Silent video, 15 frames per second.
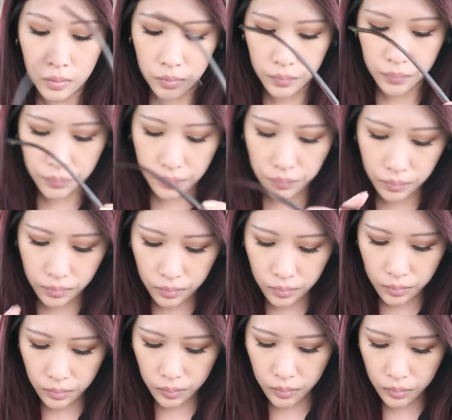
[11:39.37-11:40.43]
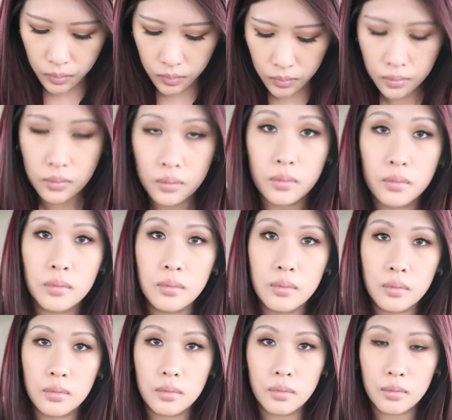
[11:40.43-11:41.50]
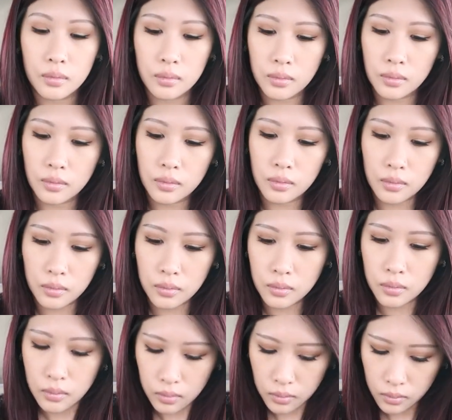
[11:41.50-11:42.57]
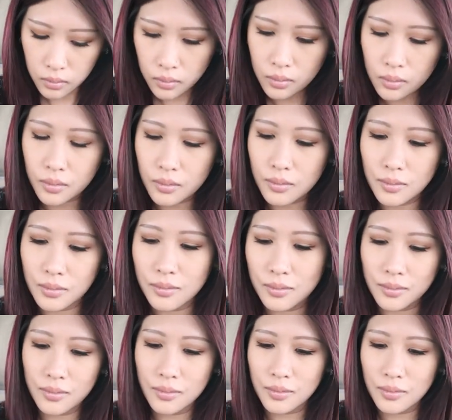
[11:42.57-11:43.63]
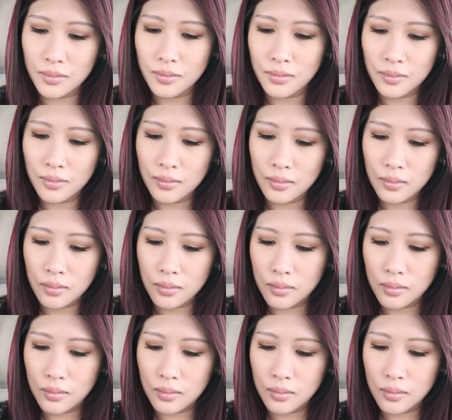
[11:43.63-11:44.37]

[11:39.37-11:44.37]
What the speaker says: Nobody speaks.